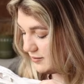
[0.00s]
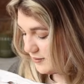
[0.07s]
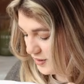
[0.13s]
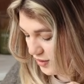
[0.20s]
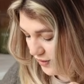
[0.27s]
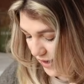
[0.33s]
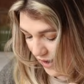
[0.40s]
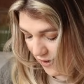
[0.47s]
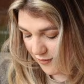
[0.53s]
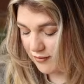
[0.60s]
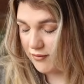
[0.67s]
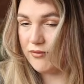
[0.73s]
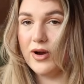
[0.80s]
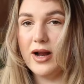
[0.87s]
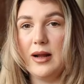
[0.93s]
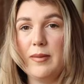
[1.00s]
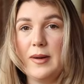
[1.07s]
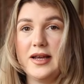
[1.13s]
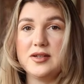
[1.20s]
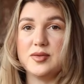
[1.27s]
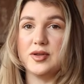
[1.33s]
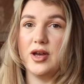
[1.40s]
So yeah, really
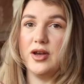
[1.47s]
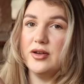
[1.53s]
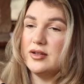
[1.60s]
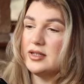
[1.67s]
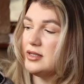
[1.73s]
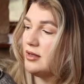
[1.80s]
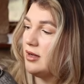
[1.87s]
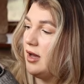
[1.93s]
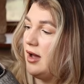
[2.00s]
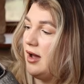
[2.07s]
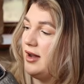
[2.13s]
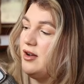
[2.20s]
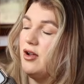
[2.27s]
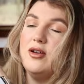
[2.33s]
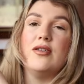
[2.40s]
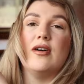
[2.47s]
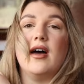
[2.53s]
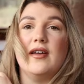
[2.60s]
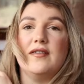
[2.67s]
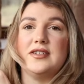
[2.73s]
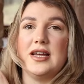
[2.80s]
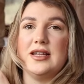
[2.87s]
pleased with those. I know that
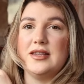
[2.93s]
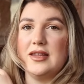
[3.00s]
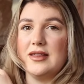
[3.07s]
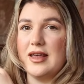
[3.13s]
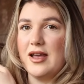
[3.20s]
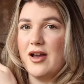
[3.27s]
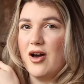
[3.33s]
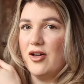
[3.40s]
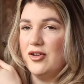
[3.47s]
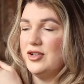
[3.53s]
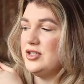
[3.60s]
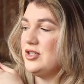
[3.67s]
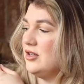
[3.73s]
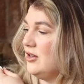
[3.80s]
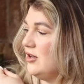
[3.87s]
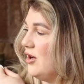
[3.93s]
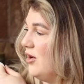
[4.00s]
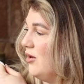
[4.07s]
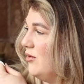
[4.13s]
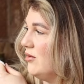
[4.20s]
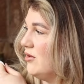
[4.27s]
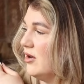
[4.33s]
I've said that they aren't, you
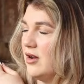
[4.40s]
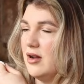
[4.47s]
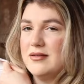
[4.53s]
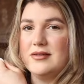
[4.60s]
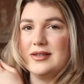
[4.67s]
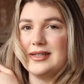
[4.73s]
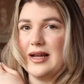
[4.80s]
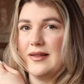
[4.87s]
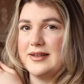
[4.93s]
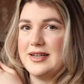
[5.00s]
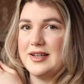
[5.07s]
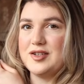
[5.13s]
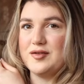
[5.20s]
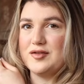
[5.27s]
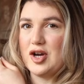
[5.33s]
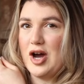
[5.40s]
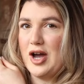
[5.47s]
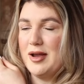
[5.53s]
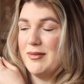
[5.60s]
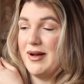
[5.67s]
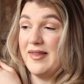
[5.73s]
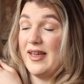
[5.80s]
know, gonna stand the test of
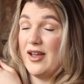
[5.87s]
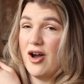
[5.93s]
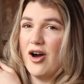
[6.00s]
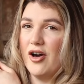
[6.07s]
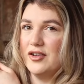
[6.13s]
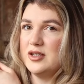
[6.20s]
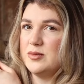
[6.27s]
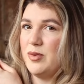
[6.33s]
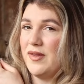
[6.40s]
time, and they aren't,